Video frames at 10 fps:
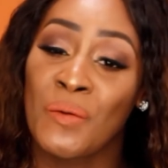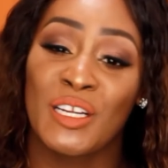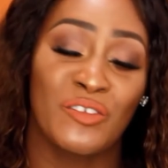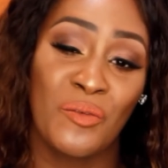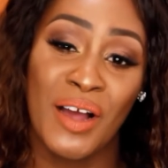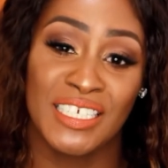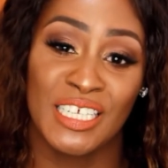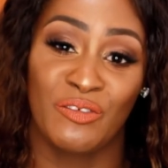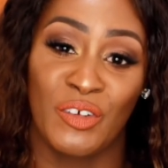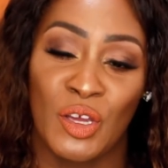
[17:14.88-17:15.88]
much for watching
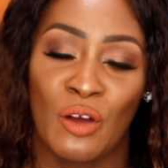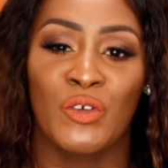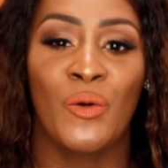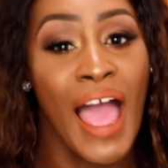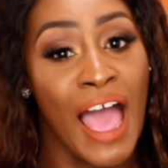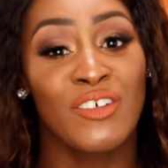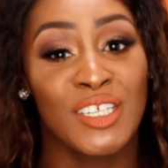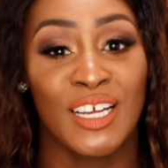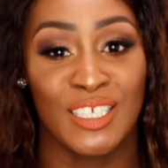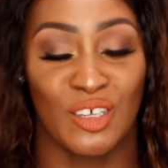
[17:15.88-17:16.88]
this video. If you
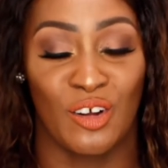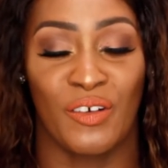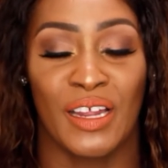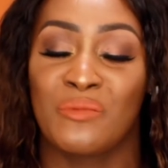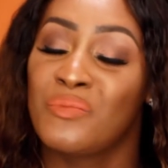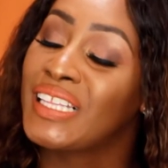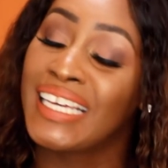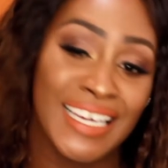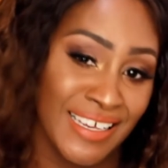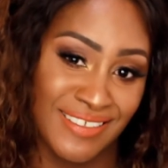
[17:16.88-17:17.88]
haven't done so already,
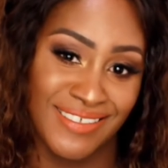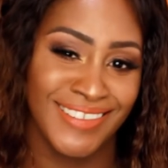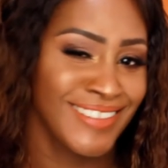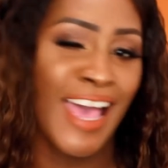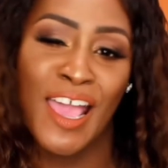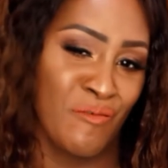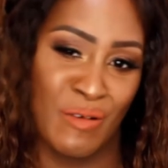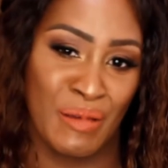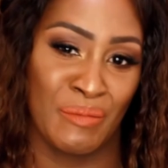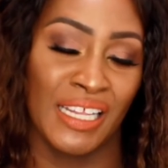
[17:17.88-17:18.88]
please say it
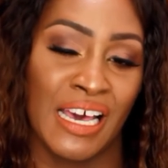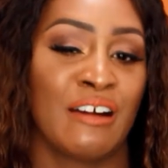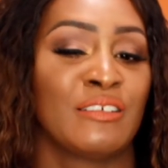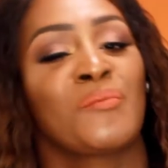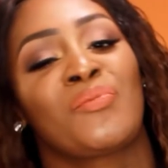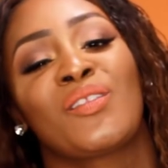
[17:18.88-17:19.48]
with me, my love.